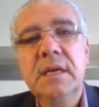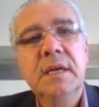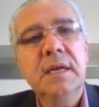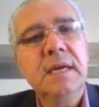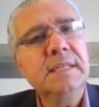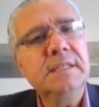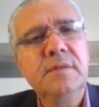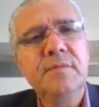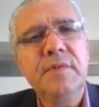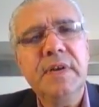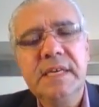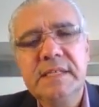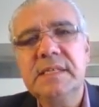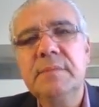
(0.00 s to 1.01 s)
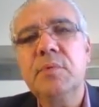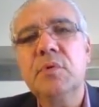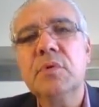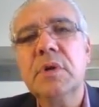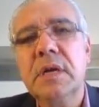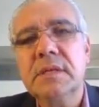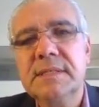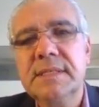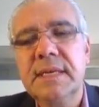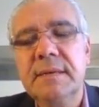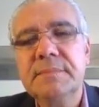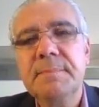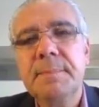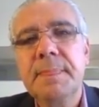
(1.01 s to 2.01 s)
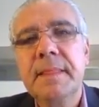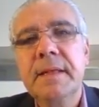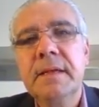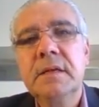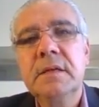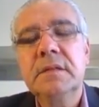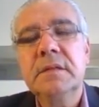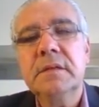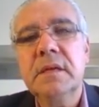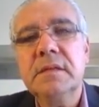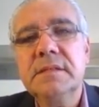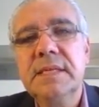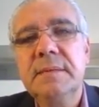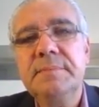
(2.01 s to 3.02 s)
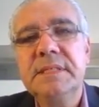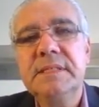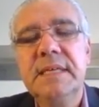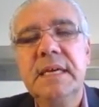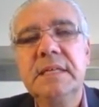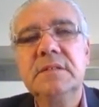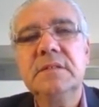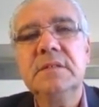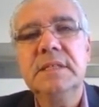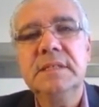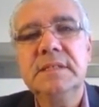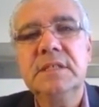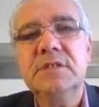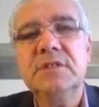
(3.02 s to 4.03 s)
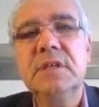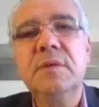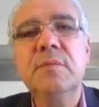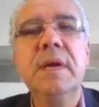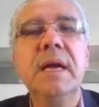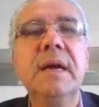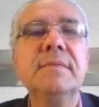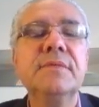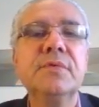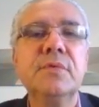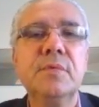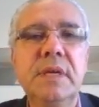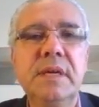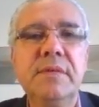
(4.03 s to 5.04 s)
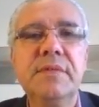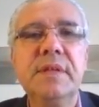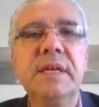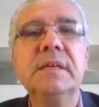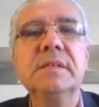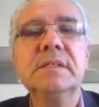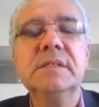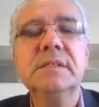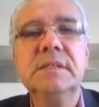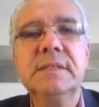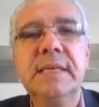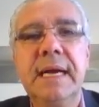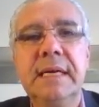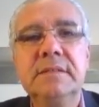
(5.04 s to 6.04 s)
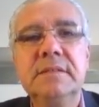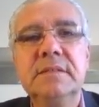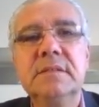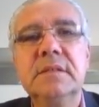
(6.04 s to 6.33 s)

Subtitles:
it's a very simple concept. The concept is that essentially we have 3 things that